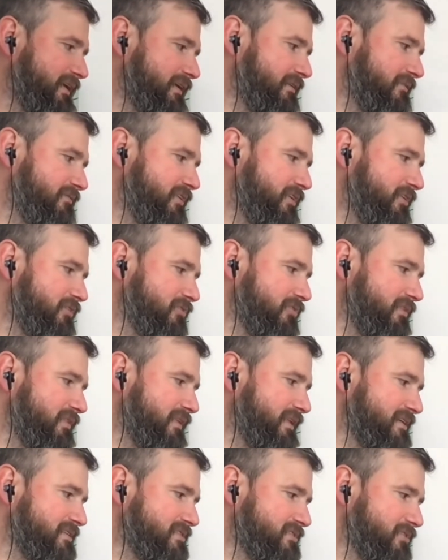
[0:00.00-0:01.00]
views on
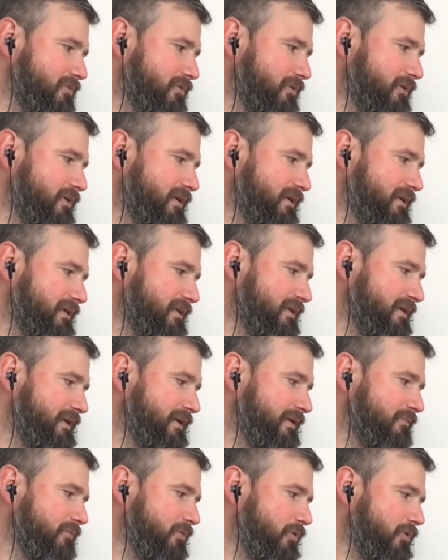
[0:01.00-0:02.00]
this, or
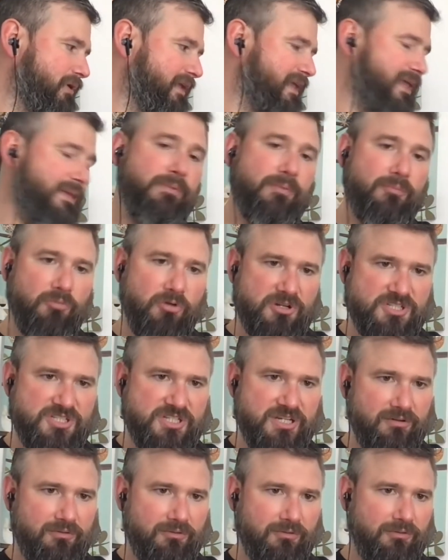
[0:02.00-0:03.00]
keep it more
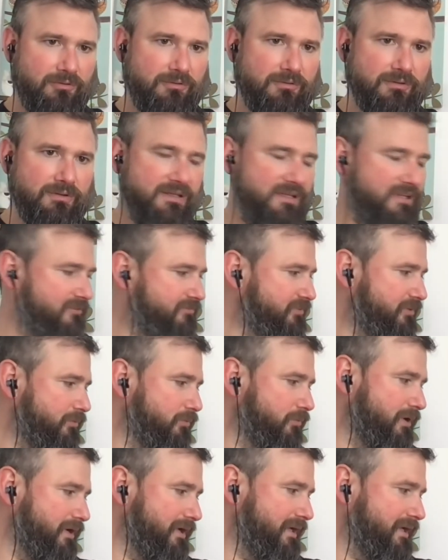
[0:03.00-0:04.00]
general if you
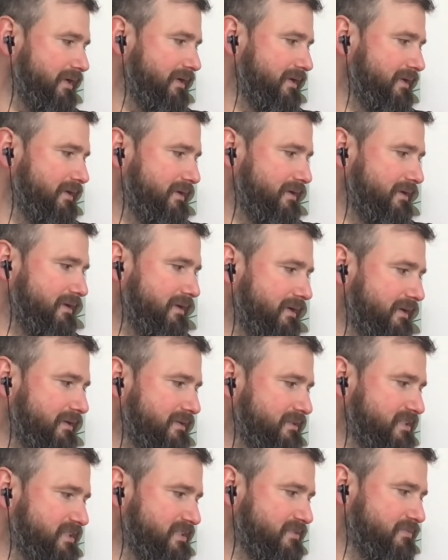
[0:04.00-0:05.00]
want,
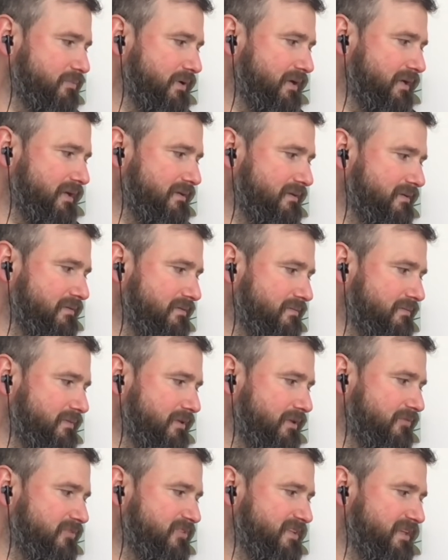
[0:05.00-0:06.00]
and just what
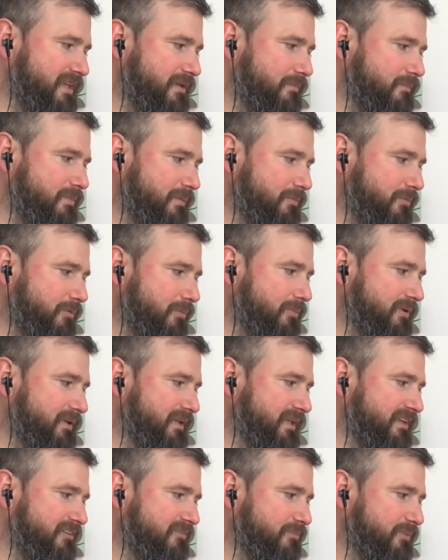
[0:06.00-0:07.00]
you've seen people
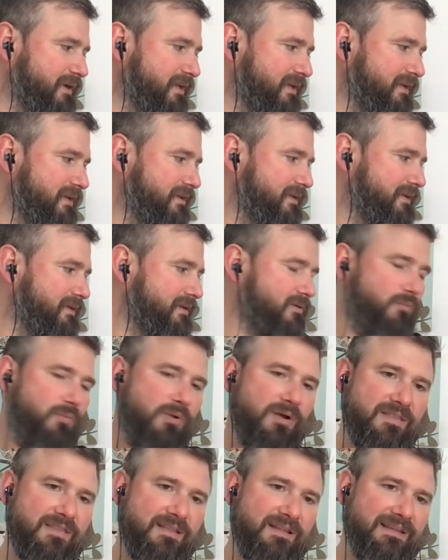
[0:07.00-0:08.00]
believe. But
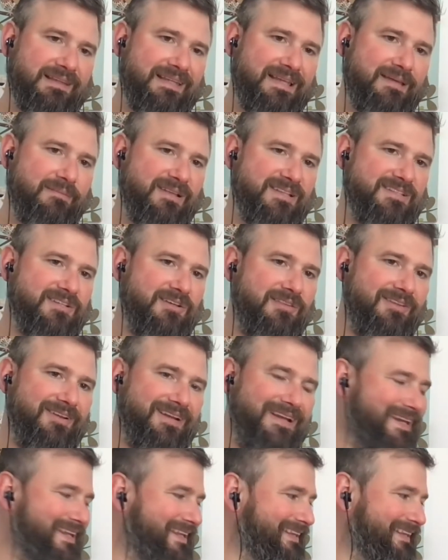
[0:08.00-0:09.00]
what are the limits? Are there
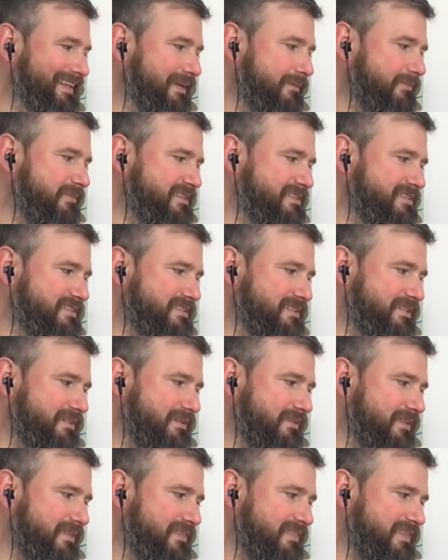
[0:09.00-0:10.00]
any limits to
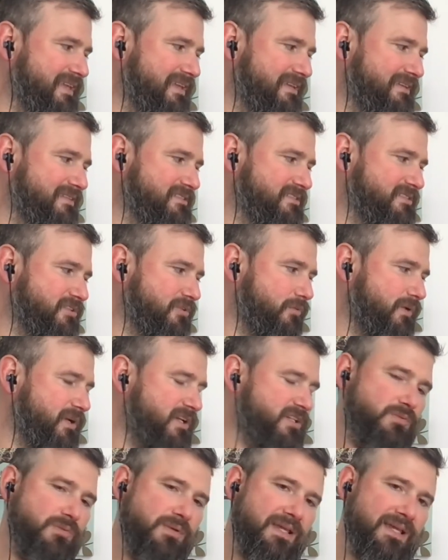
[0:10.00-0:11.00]
the things to
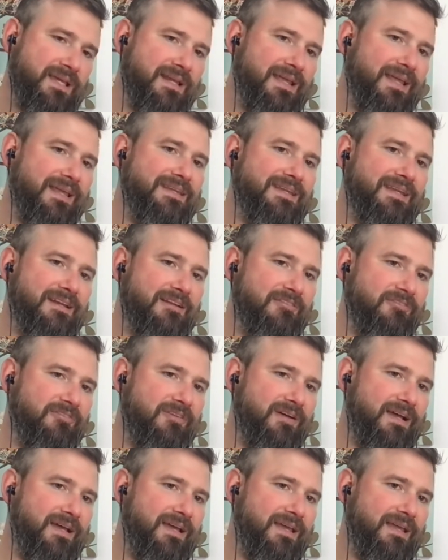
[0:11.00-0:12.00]
which we can
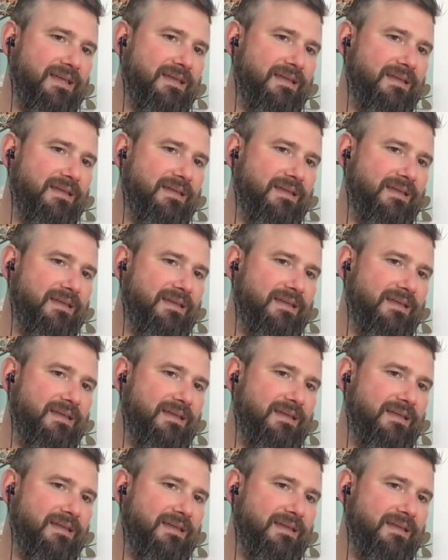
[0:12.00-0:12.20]
identify?